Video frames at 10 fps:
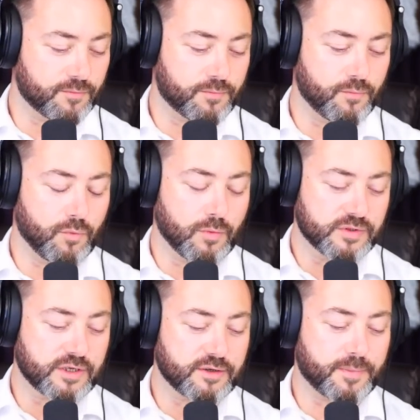
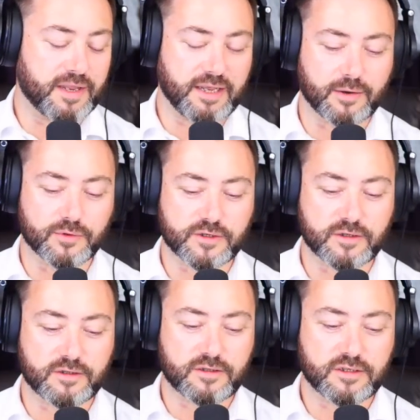was underpinning it was
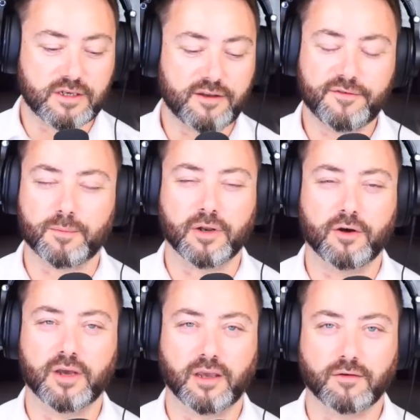a desire for
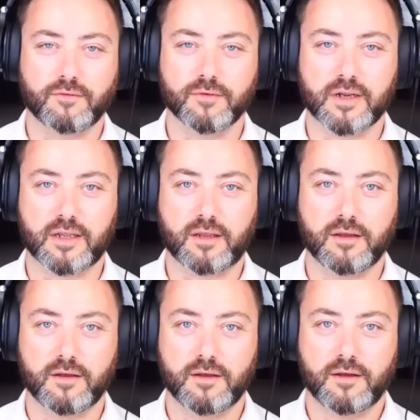belonging. Really,
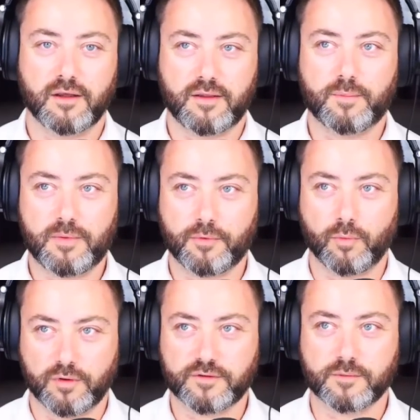I think people
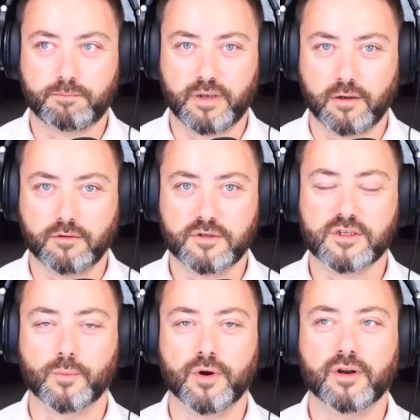want to belong
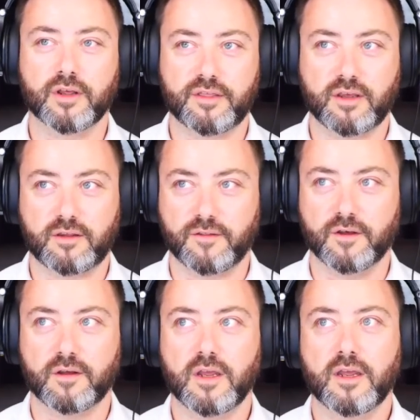somewhere, and I think
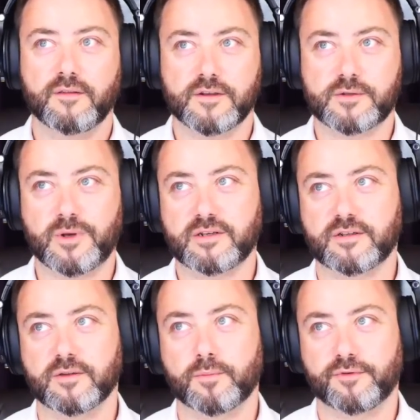that this speaks
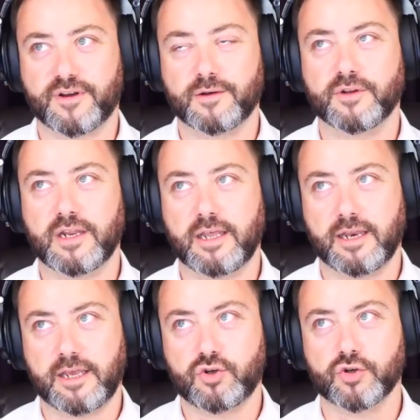to the profound
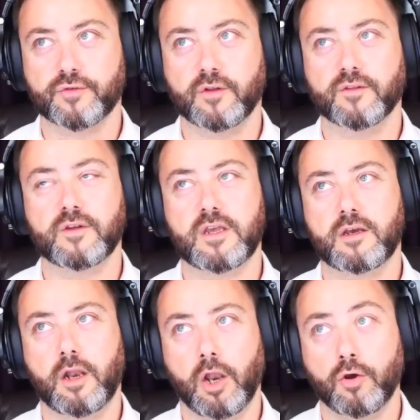alienation that the
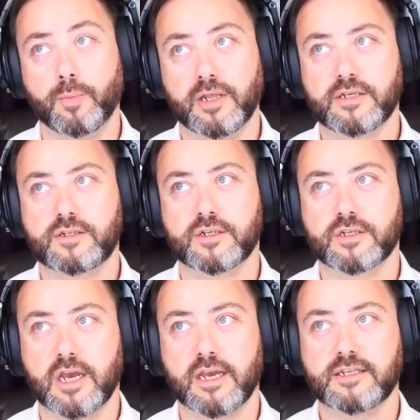globalist
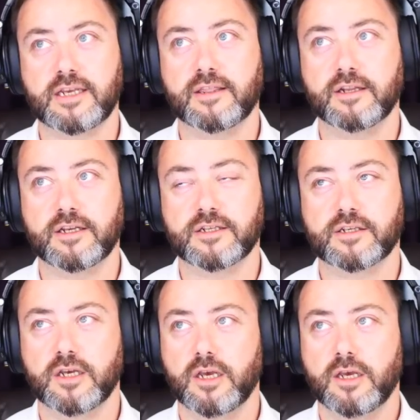society that is
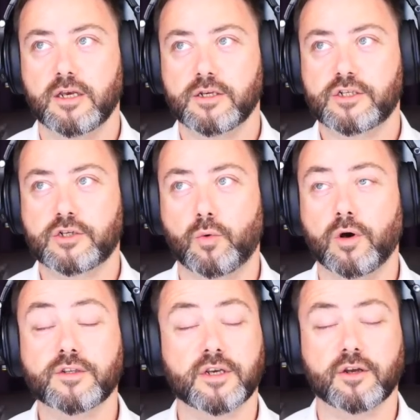
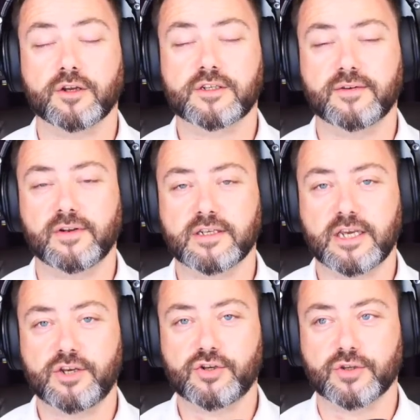squatting on our
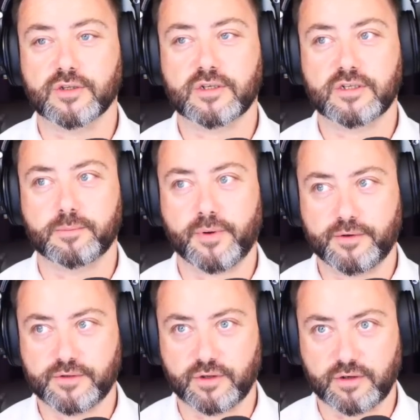civilizations has
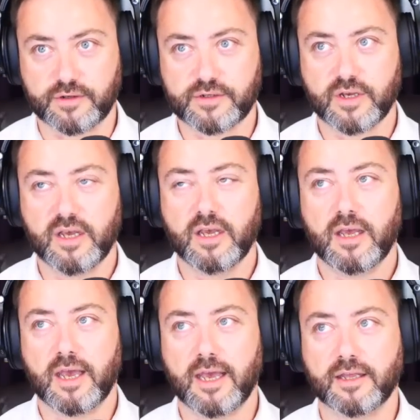imposed on us,
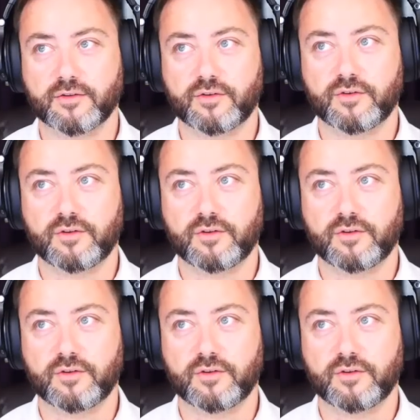and